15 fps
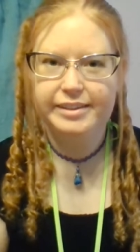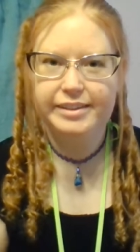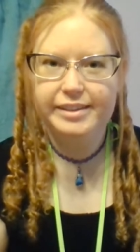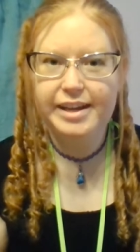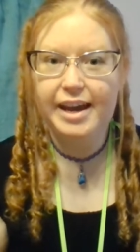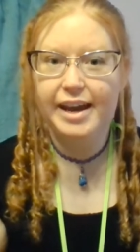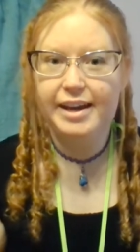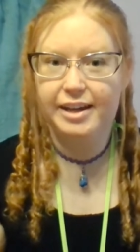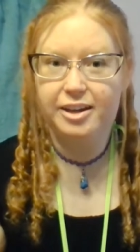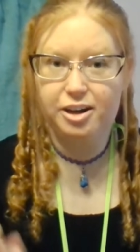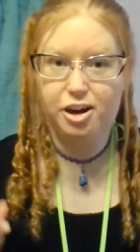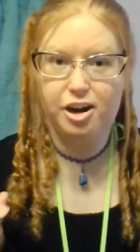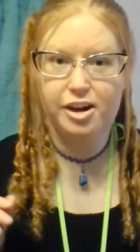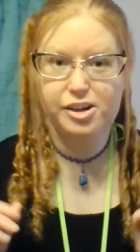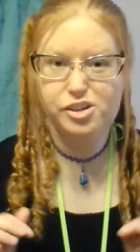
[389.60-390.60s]
that had
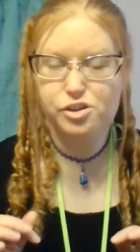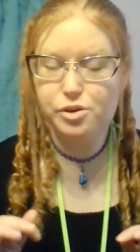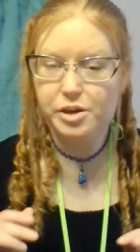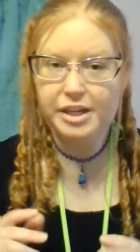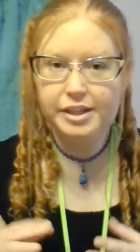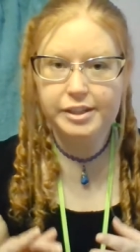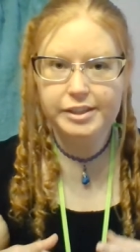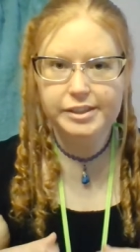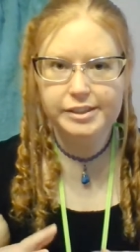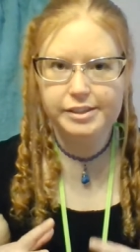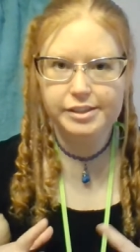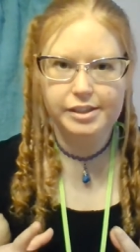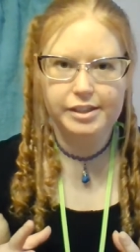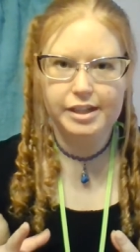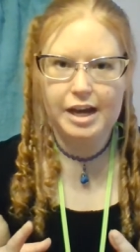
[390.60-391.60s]

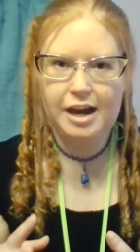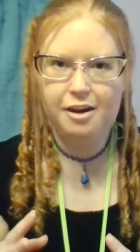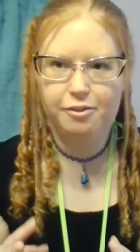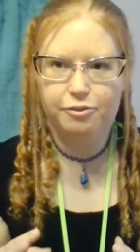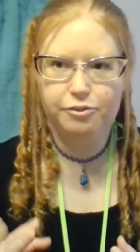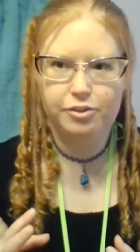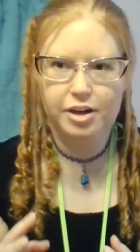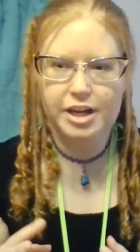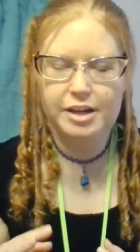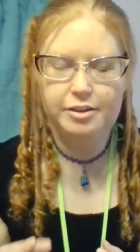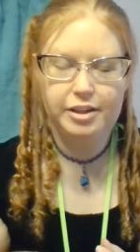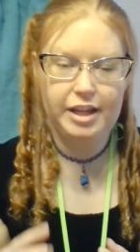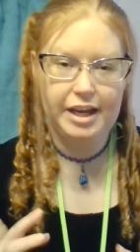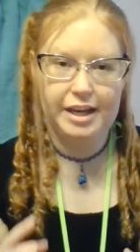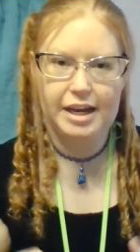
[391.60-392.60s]
gargoyles out front,
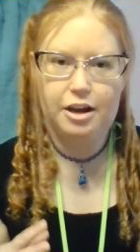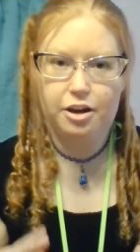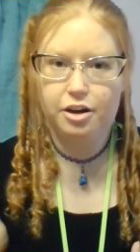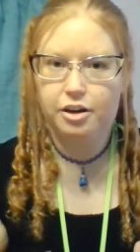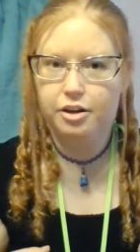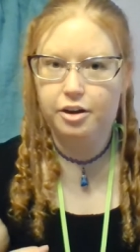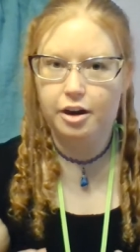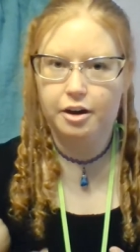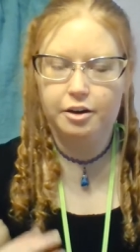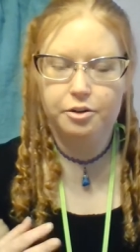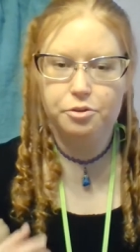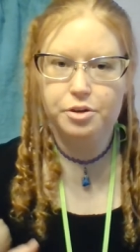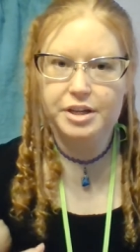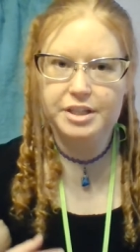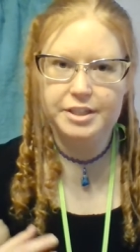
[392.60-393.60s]
like
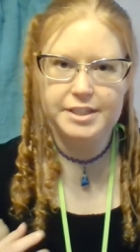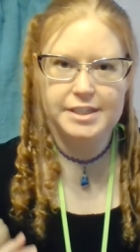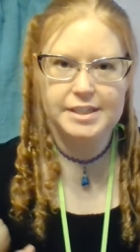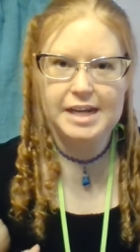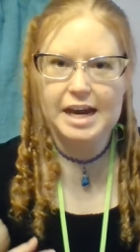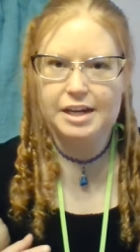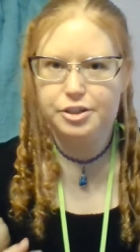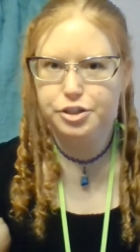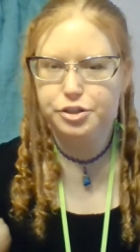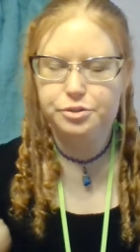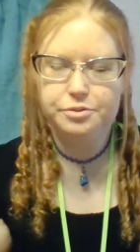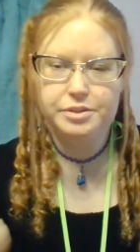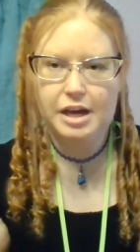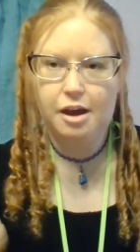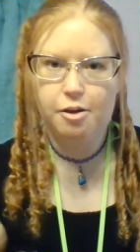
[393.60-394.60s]
gargoyle
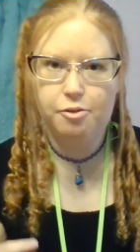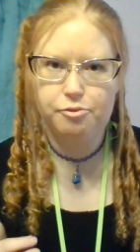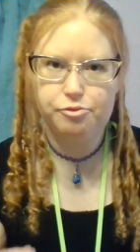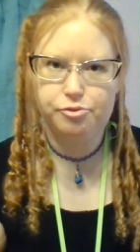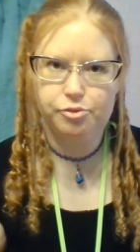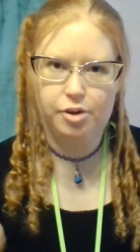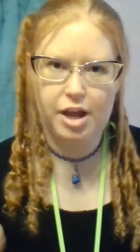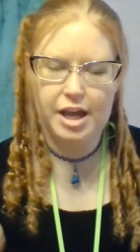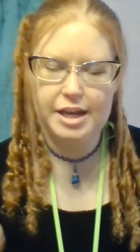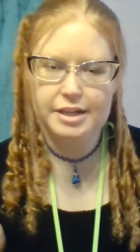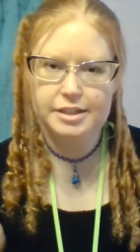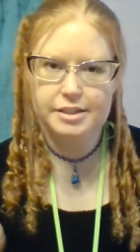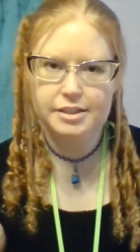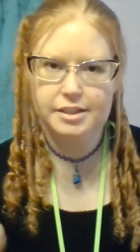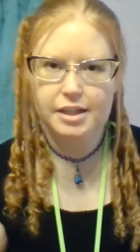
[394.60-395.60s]
statues out
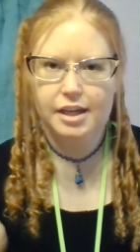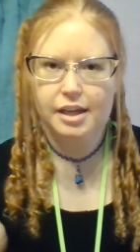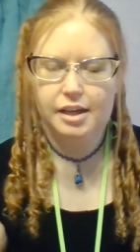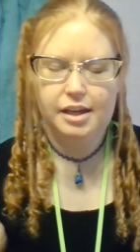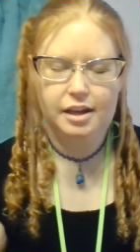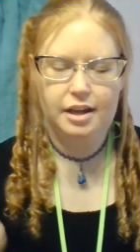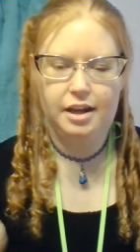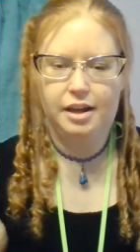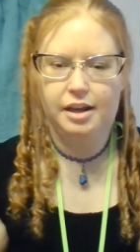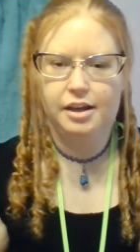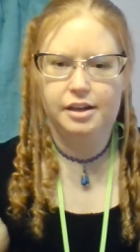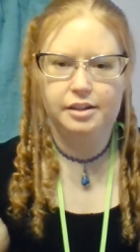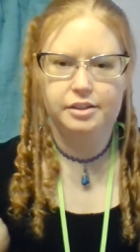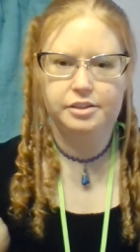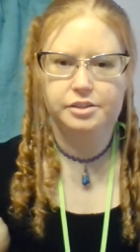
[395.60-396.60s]
front,
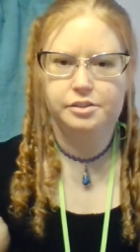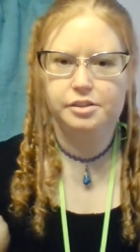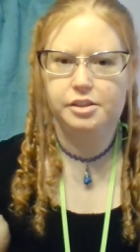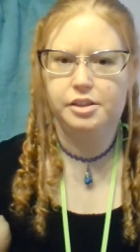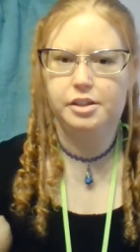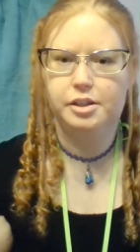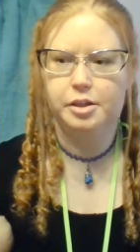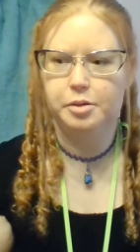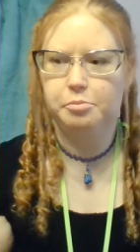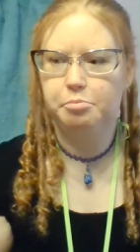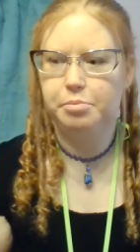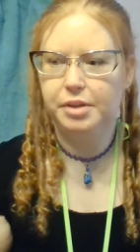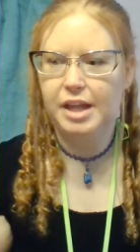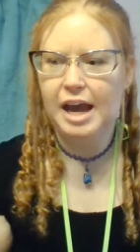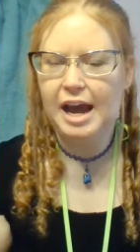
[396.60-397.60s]
and the
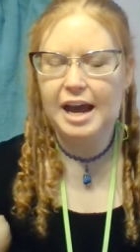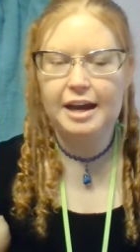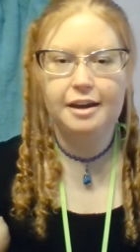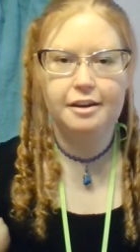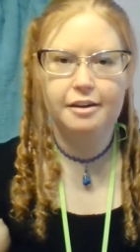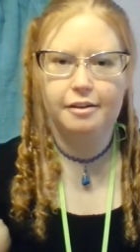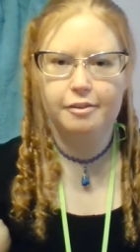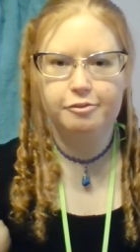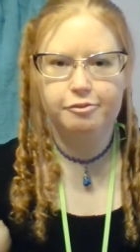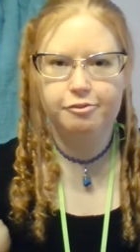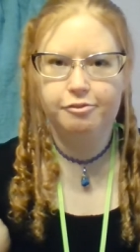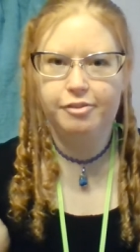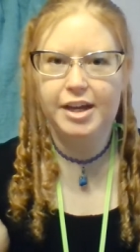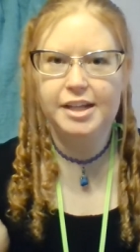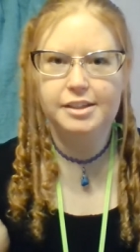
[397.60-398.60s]
black
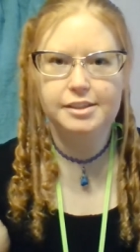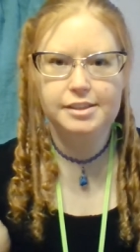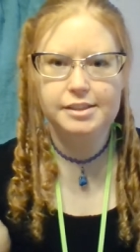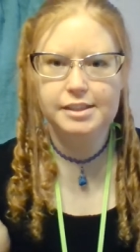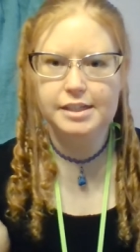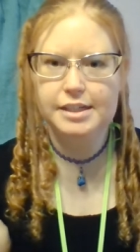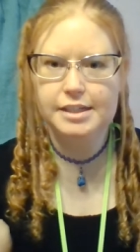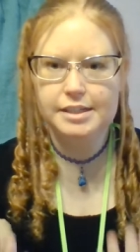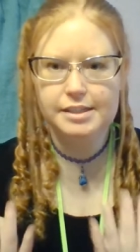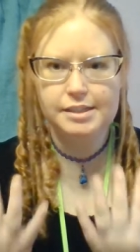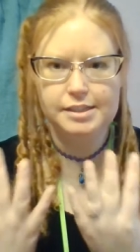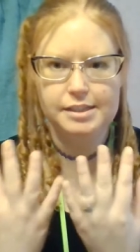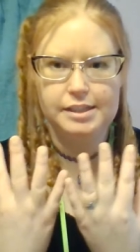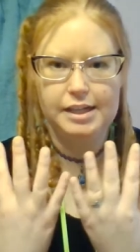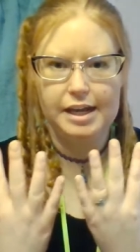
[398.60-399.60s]

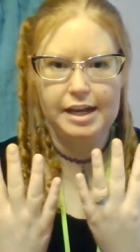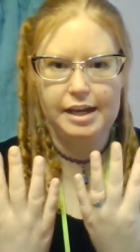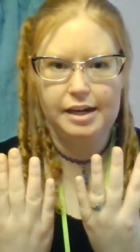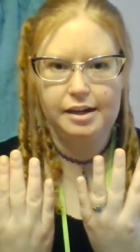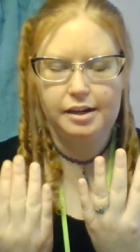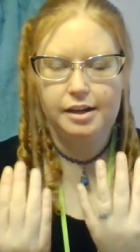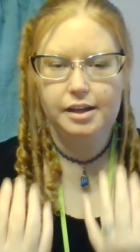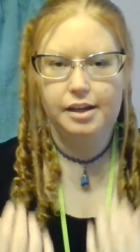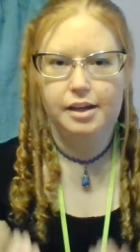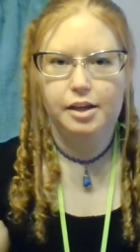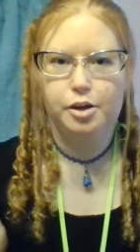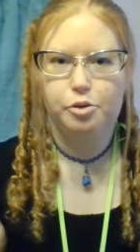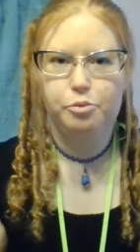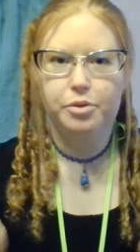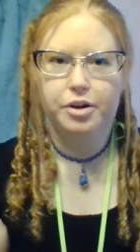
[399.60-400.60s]
fences that
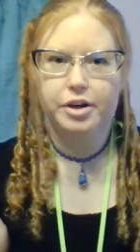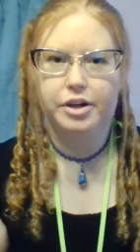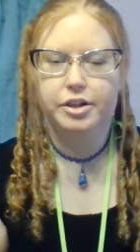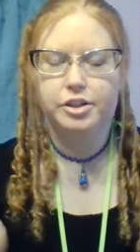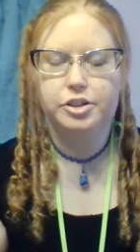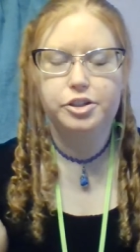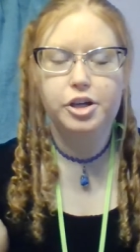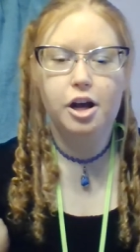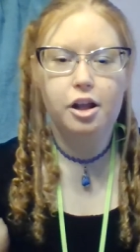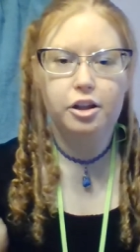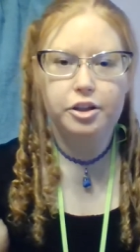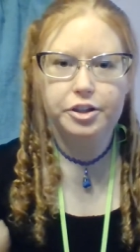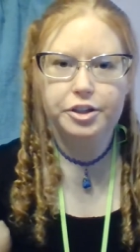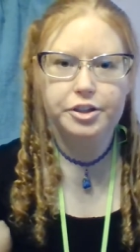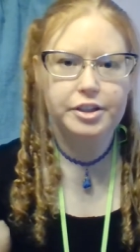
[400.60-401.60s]
were
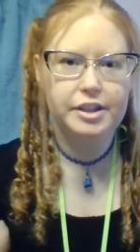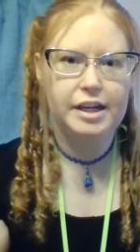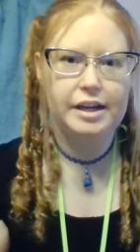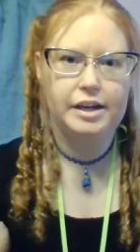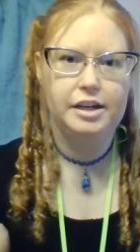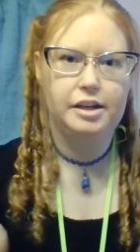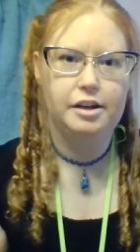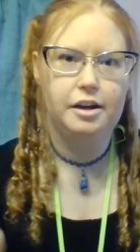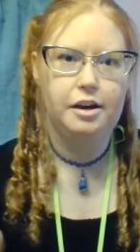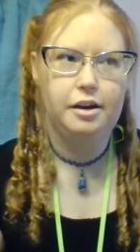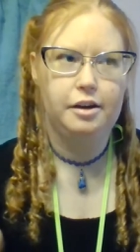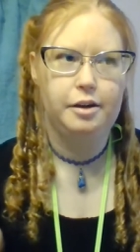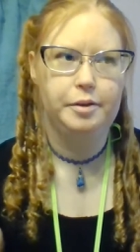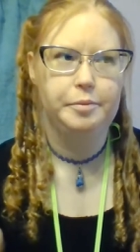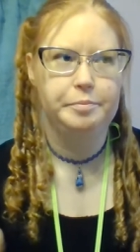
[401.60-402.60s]
taller than
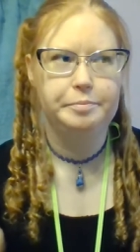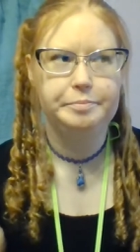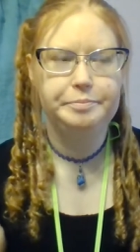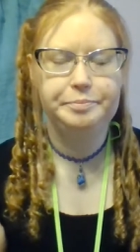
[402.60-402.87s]
um,